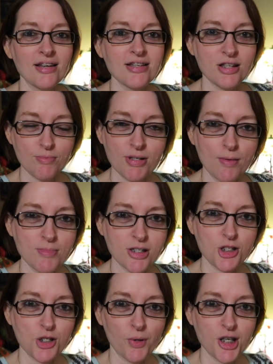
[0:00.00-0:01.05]
Sometimes the
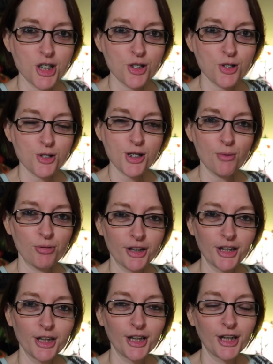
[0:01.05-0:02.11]
situation turns out
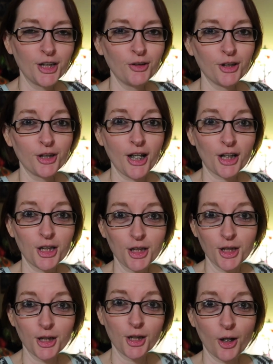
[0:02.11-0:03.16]
pretty good and you could
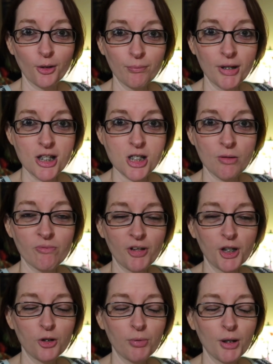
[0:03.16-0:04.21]
actually, you know, meet some
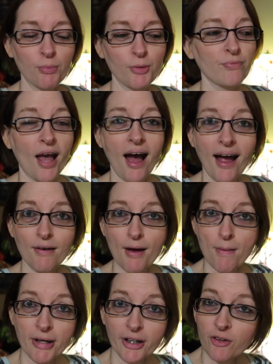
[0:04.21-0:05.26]
fun new people. I,
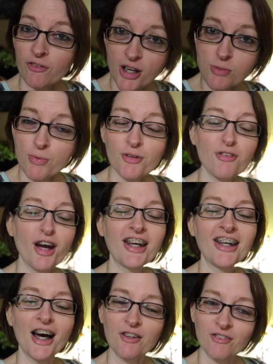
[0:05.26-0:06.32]
I made a new Facebook
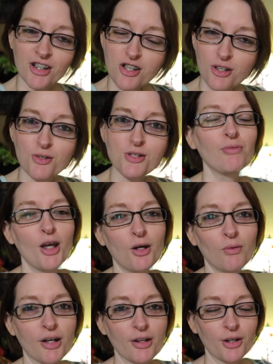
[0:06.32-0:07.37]
friend out of it too.
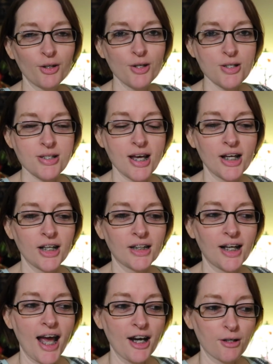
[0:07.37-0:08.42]
One of the girls that
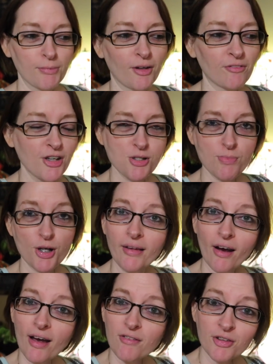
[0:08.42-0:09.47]
added me on Facebook.
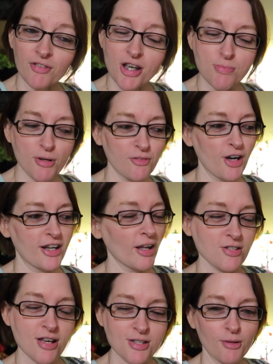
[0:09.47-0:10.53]
Now I have a new Facebook friend.
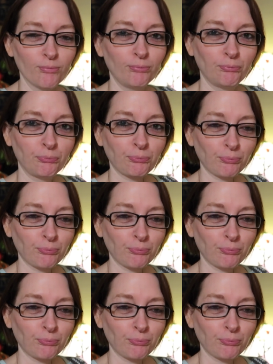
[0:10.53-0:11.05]
That's awesome.